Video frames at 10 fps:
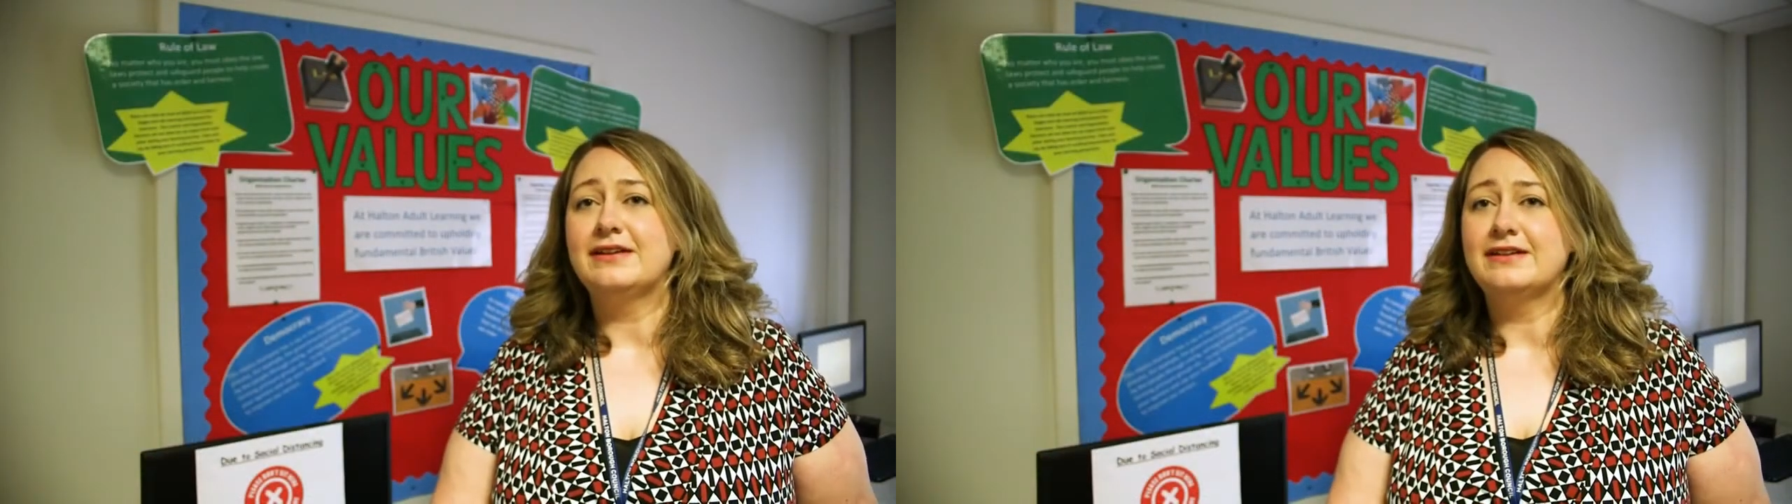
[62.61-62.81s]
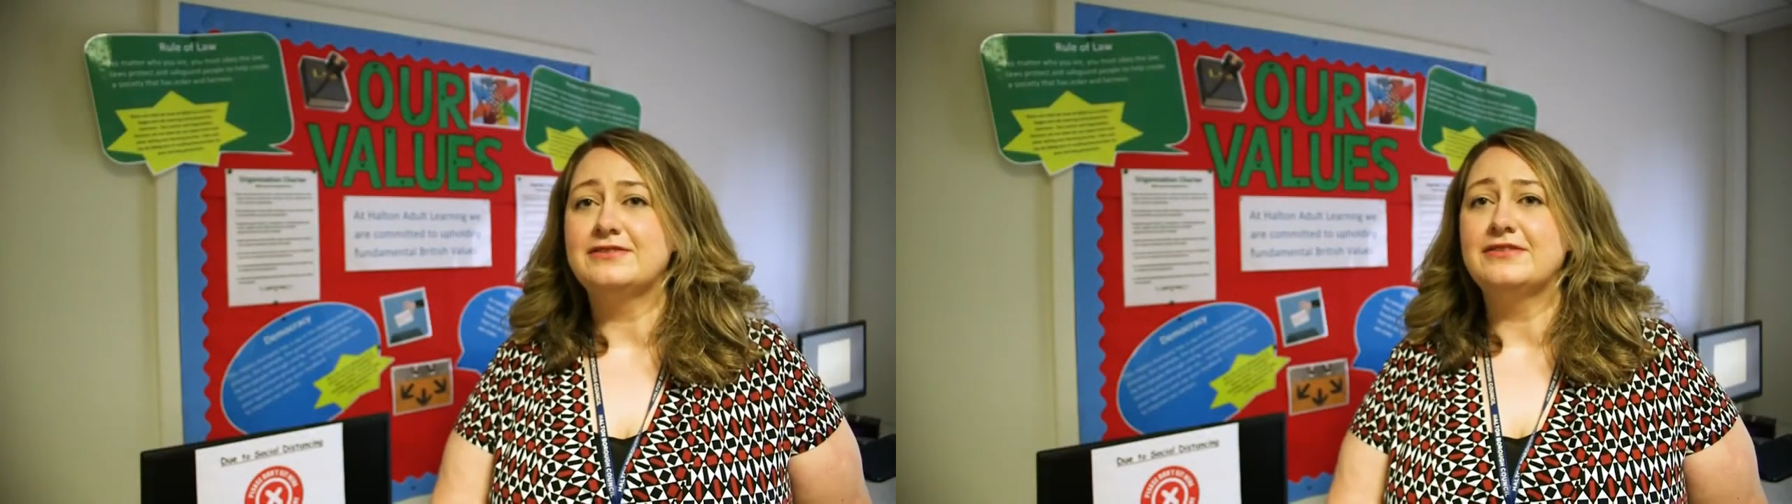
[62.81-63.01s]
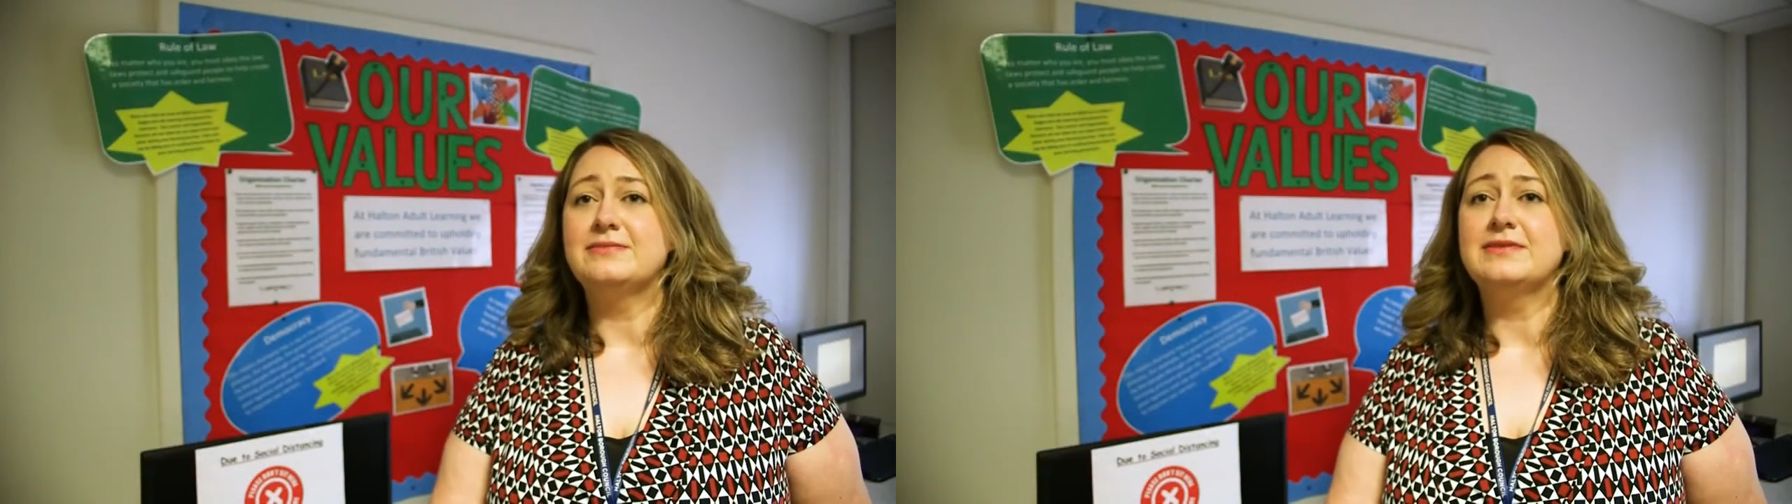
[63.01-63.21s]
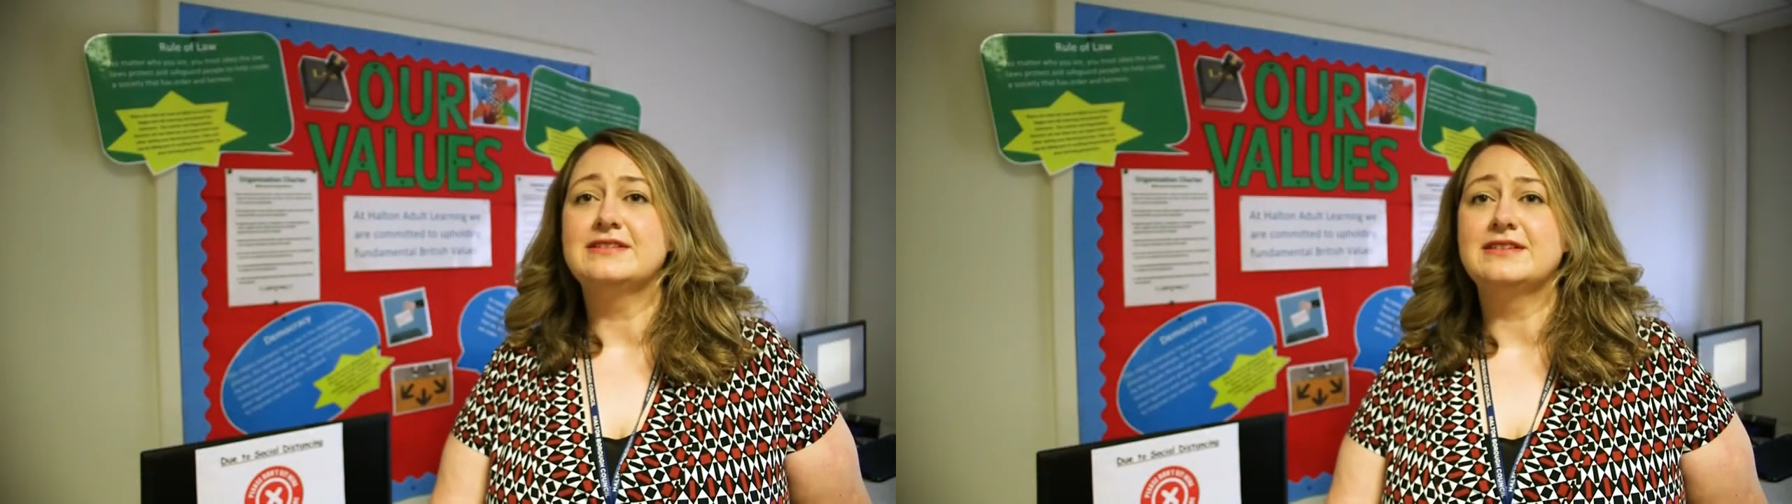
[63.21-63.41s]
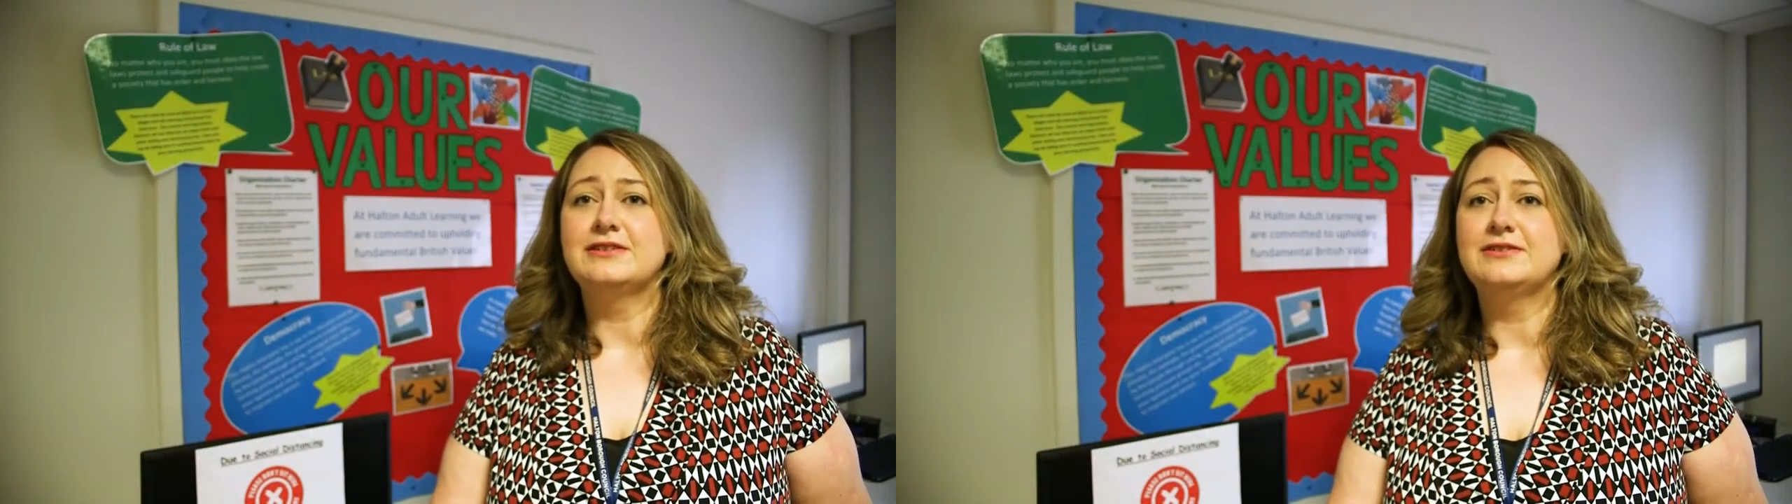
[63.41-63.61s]
classroom
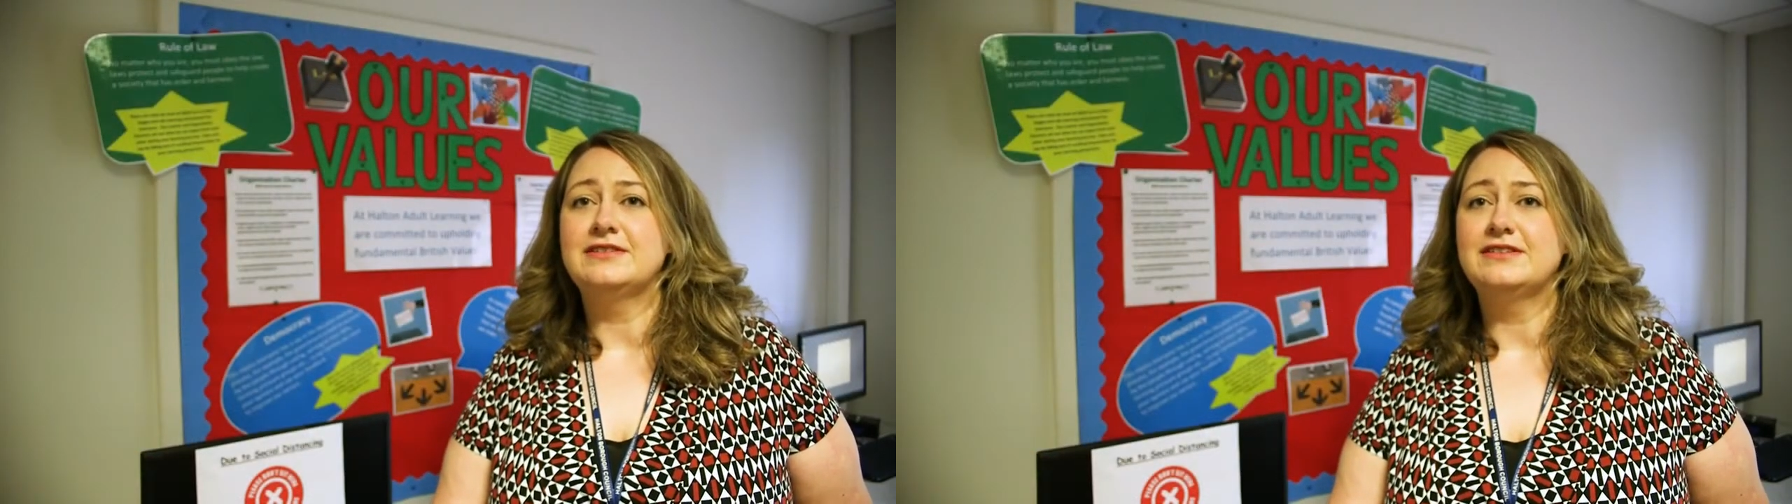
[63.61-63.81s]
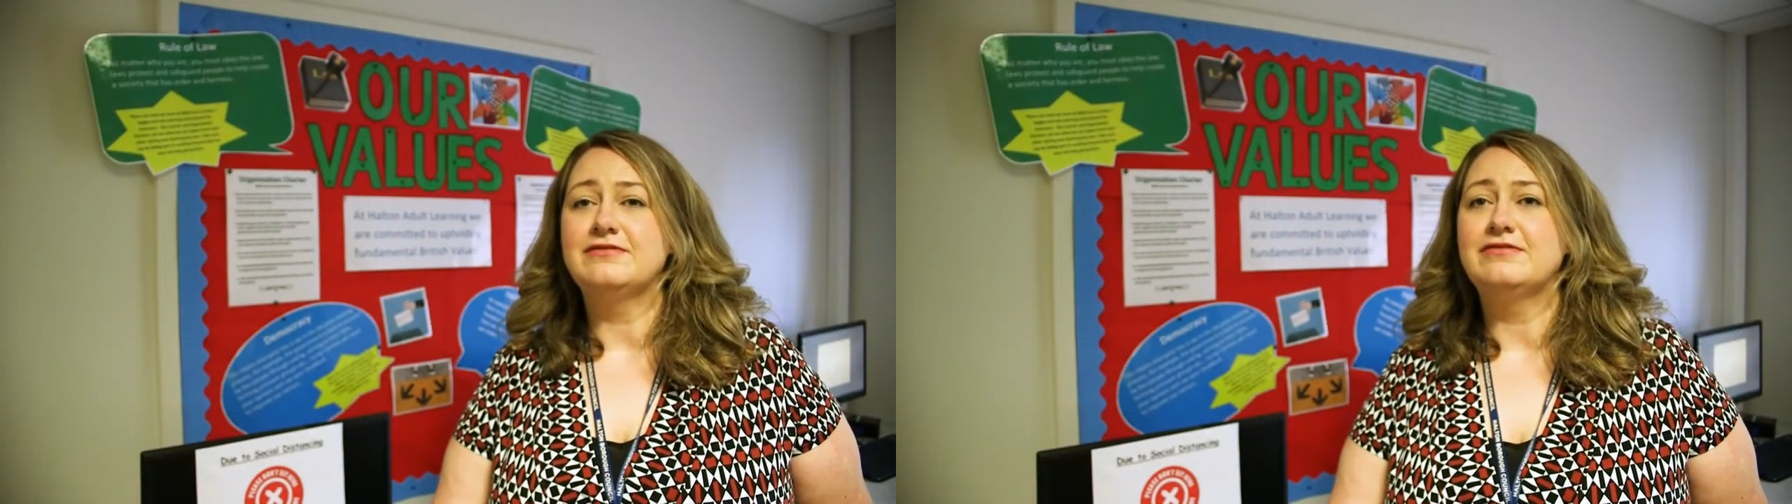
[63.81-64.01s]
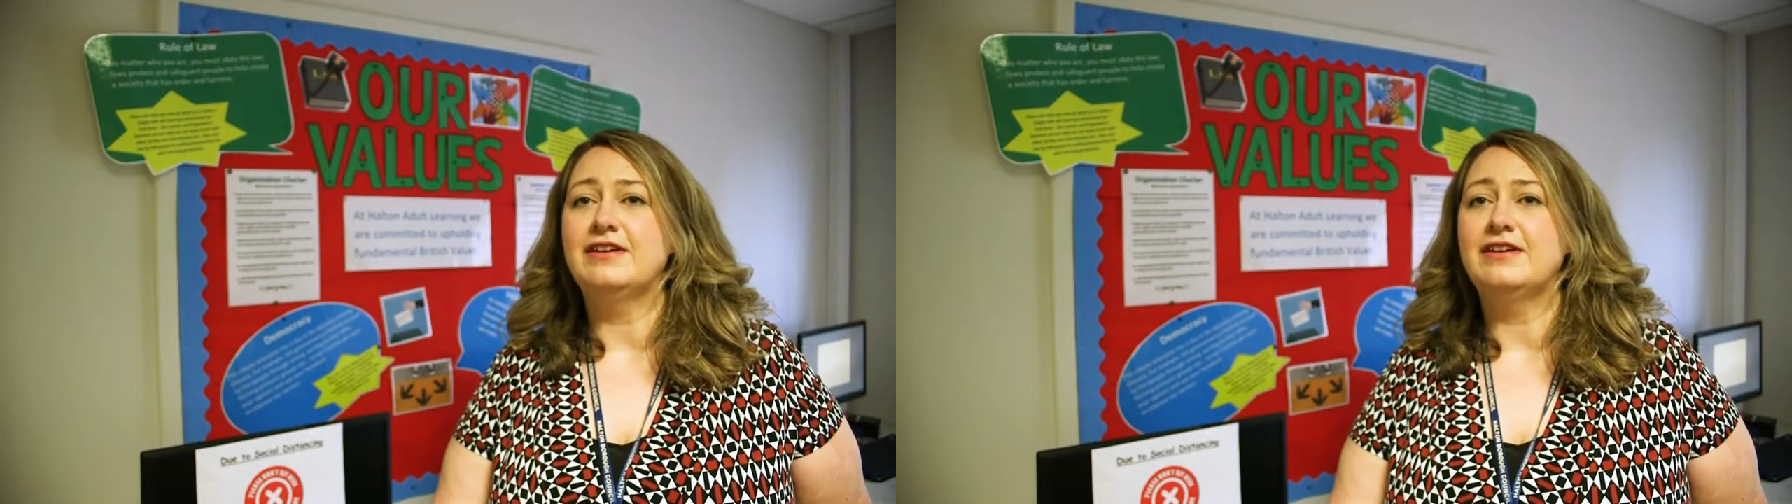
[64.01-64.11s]
is inclusive and